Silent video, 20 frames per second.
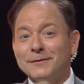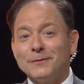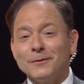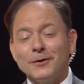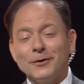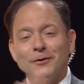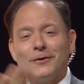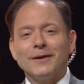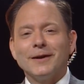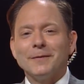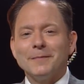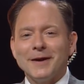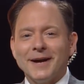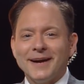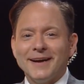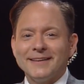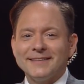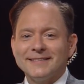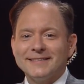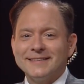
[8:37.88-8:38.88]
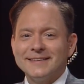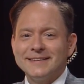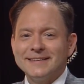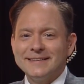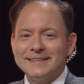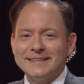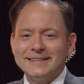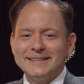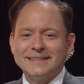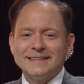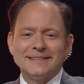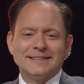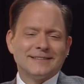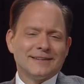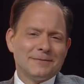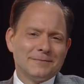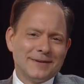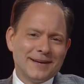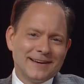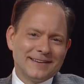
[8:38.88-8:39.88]
We're doing our best.
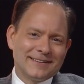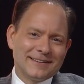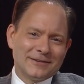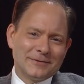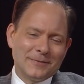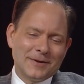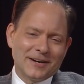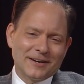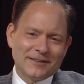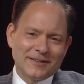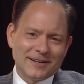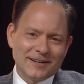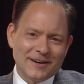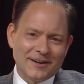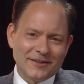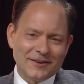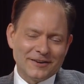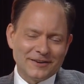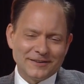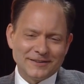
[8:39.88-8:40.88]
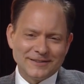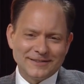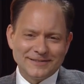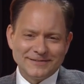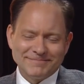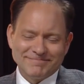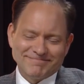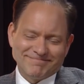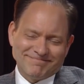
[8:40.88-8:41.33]
Some days it's better than others.